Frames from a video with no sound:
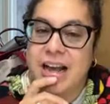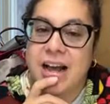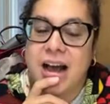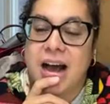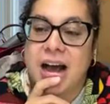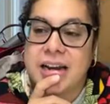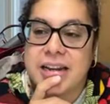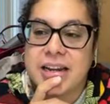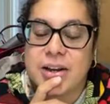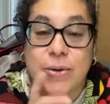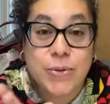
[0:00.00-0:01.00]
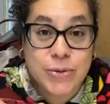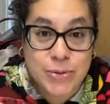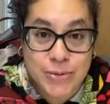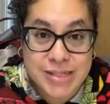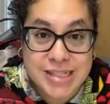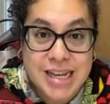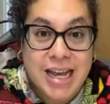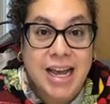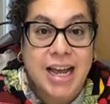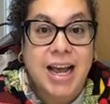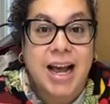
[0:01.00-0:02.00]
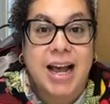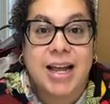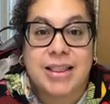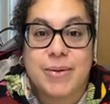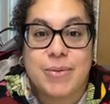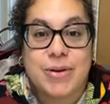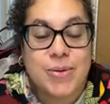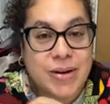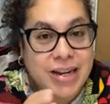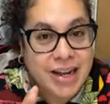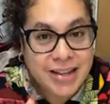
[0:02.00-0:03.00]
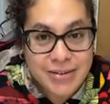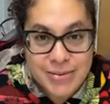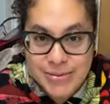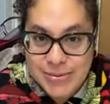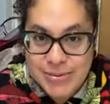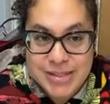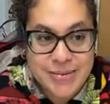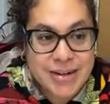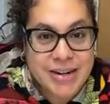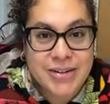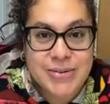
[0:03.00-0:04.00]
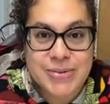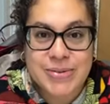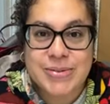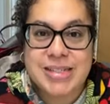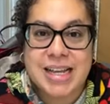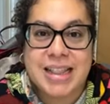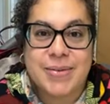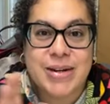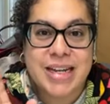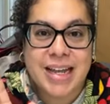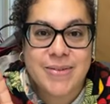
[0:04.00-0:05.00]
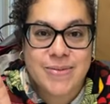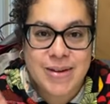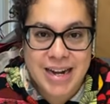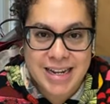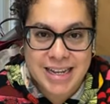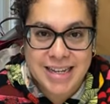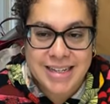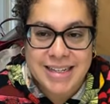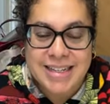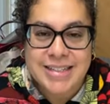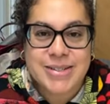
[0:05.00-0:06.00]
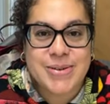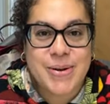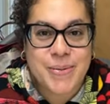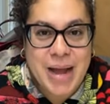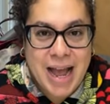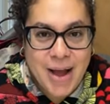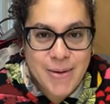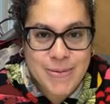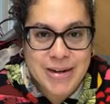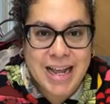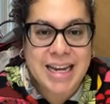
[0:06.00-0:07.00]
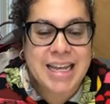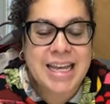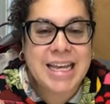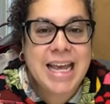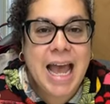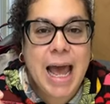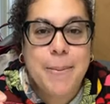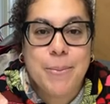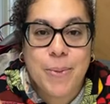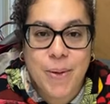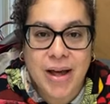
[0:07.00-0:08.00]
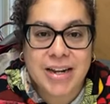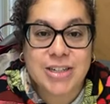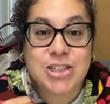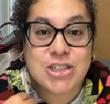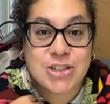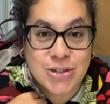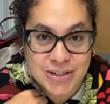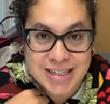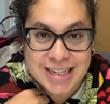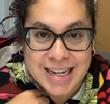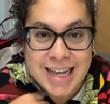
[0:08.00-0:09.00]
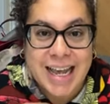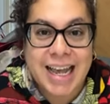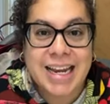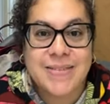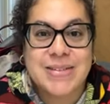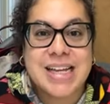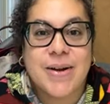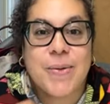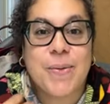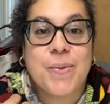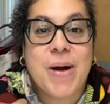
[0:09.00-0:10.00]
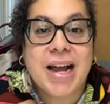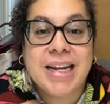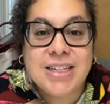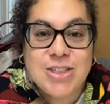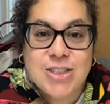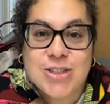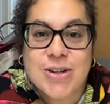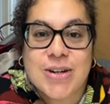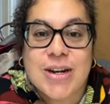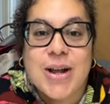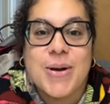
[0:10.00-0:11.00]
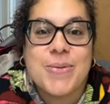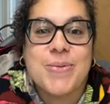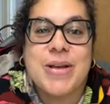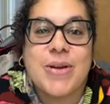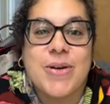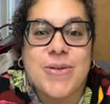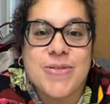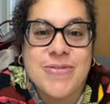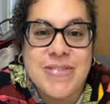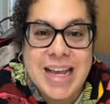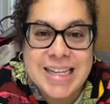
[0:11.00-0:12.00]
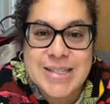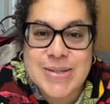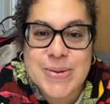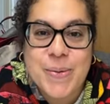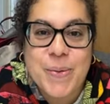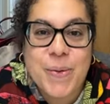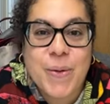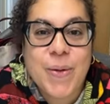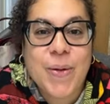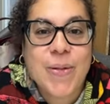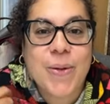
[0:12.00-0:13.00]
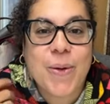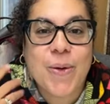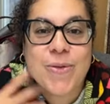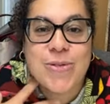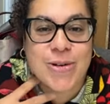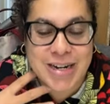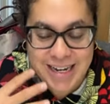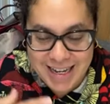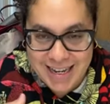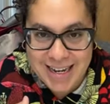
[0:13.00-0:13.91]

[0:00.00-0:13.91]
on a cruise. They were going on a cruise. They went on a cruise and they were getting ready to go out. And he had bought a shirt, and it was like a Hawaiian shirt with her face all over it